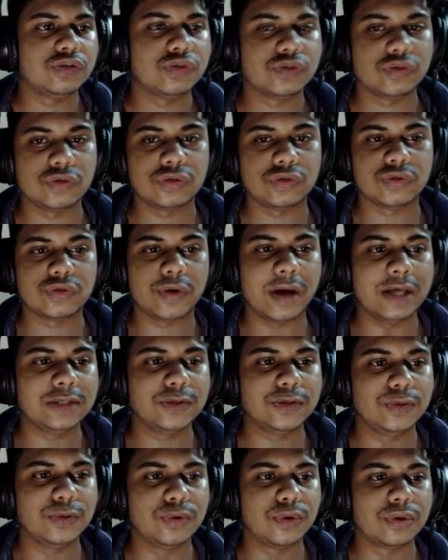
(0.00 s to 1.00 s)
so
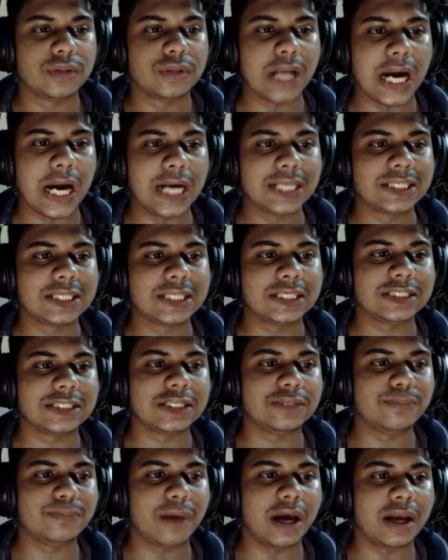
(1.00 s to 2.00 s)
as you know that this
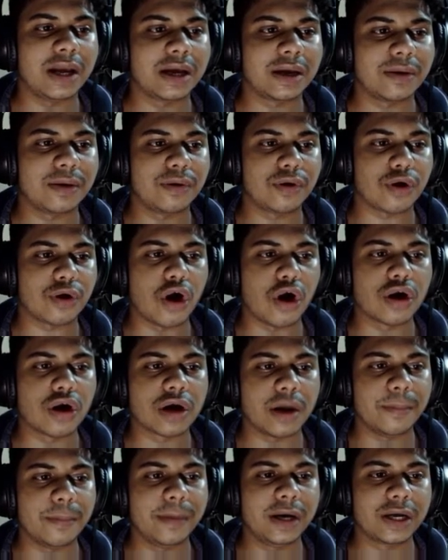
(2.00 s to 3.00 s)
is my wrong
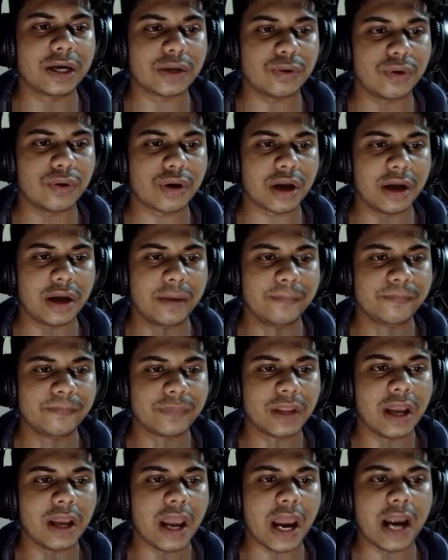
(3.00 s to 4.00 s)
commit. Okay,
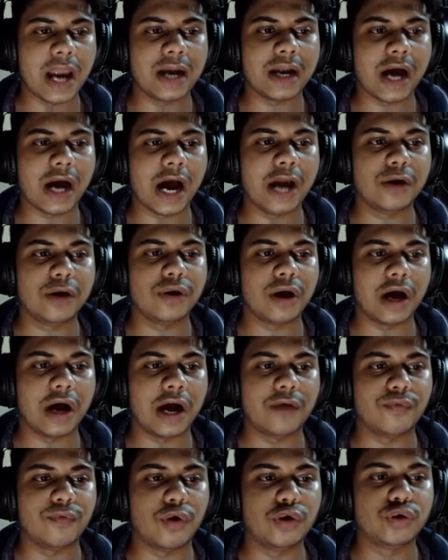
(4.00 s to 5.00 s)
and
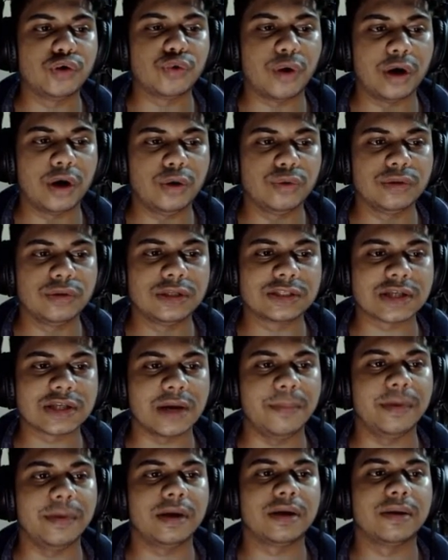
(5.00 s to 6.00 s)
I want to undo this
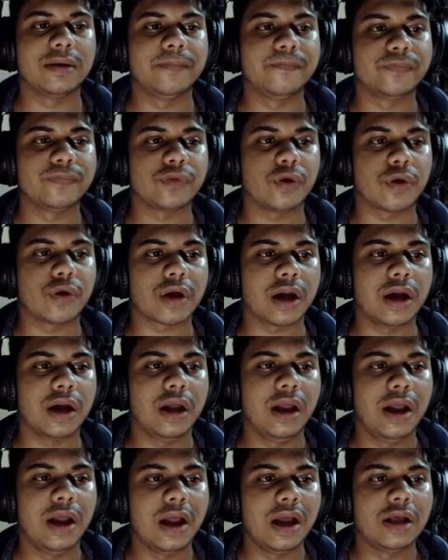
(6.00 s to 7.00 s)
commit.
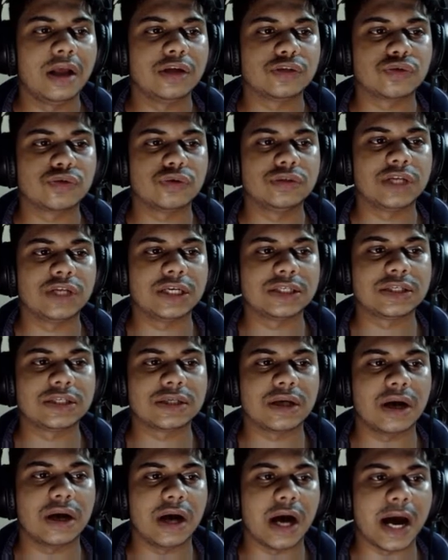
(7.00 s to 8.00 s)
Okay, so
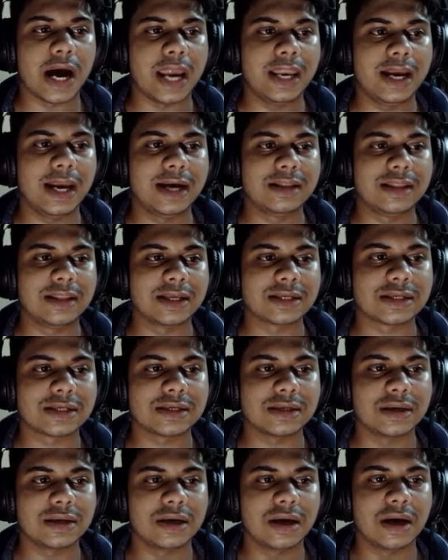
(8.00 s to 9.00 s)
just highlight
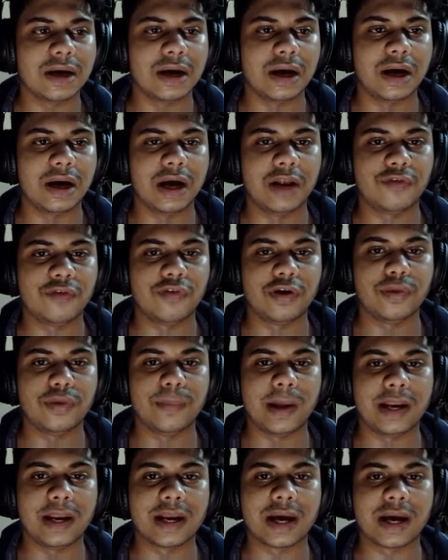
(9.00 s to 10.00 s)
this
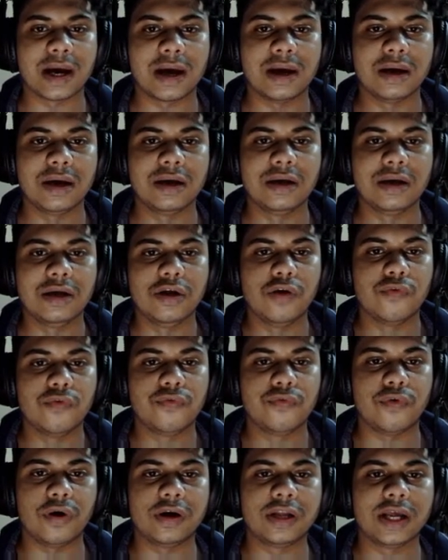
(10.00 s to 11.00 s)
alphanumeric
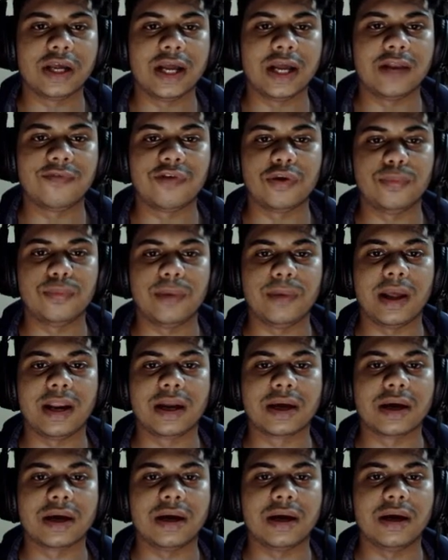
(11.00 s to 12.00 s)
40
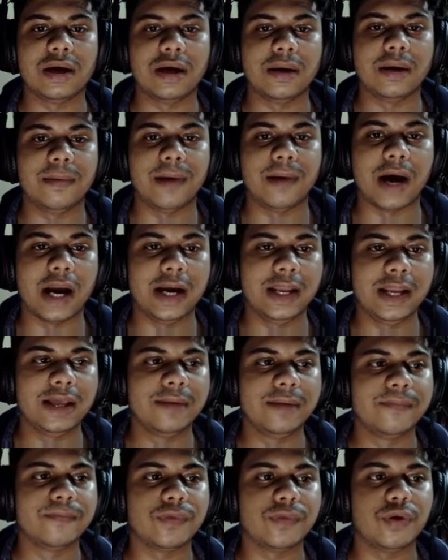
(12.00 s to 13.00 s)
alphanumeric
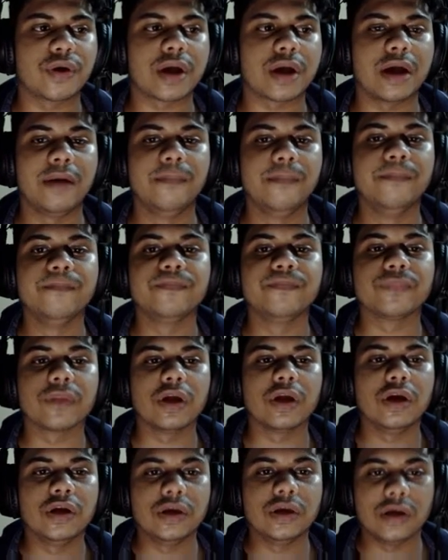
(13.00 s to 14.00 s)
id. Okay,
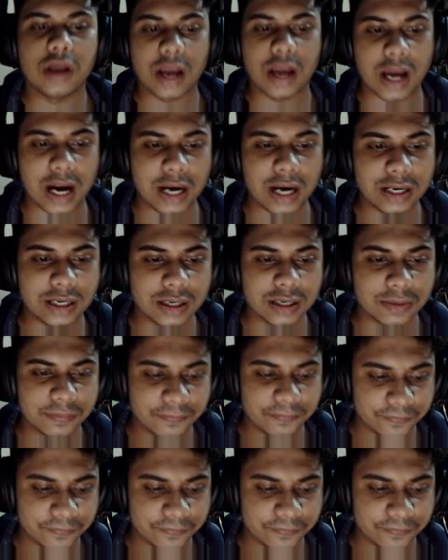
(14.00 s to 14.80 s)
and